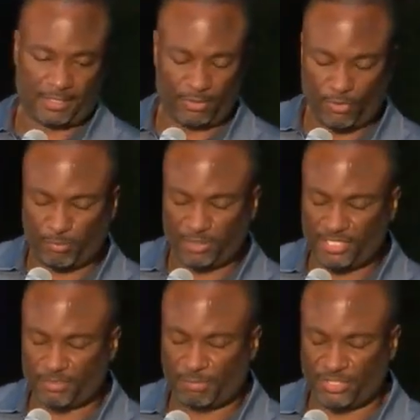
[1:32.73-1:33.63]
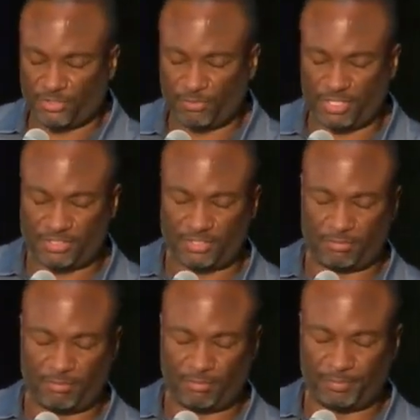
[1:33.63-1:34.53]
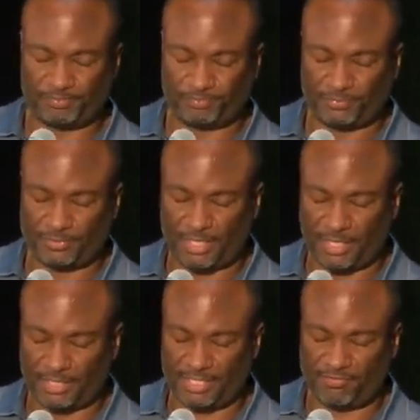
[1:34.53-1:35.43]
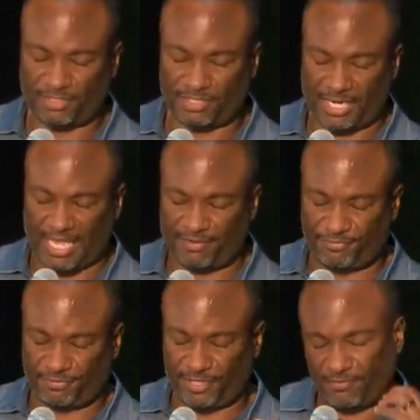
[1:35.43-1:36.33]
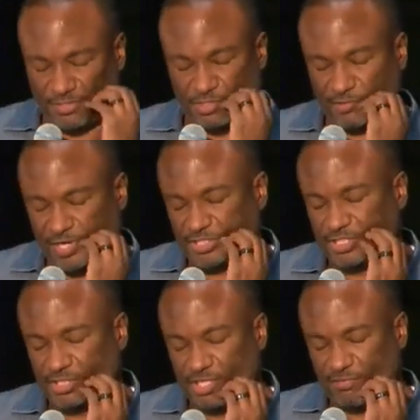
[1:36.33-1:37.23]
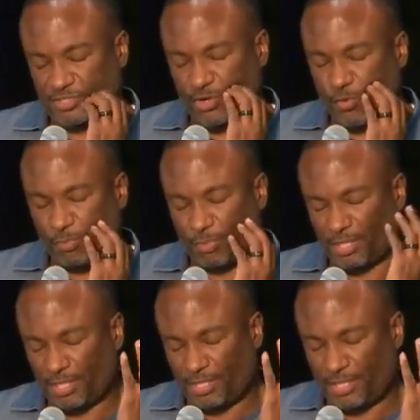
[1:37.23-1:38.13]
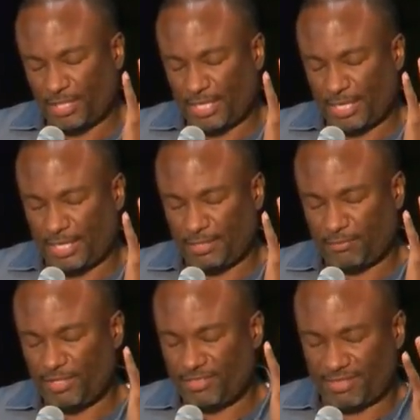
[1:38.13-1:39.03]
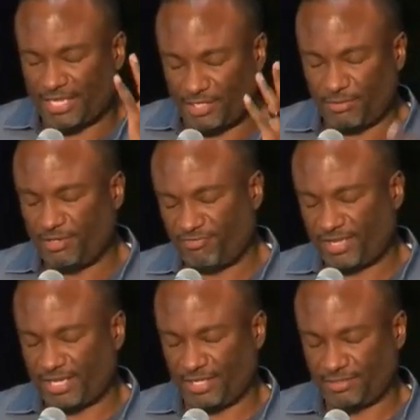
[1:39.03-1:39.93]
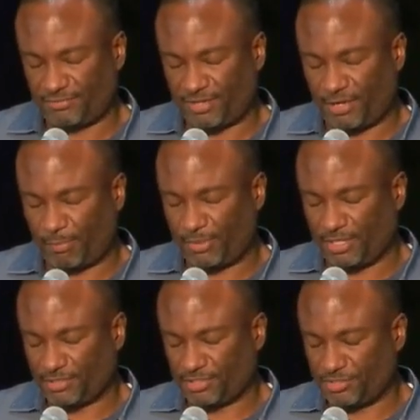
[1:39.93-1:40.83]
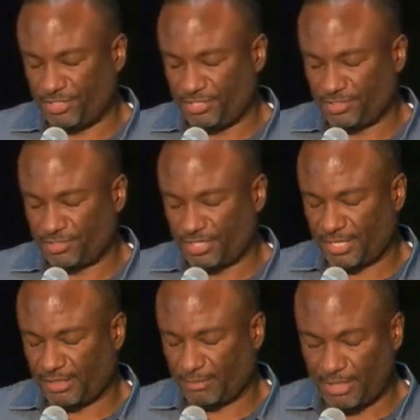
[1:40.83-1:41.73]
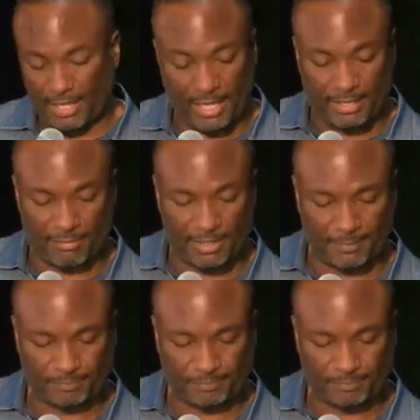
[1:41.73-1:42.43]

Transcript: Lord, please speak to us. Uh, give us life, give us direction, give us hope. And we thank you in advance for helping us. In Jesus' name, amen.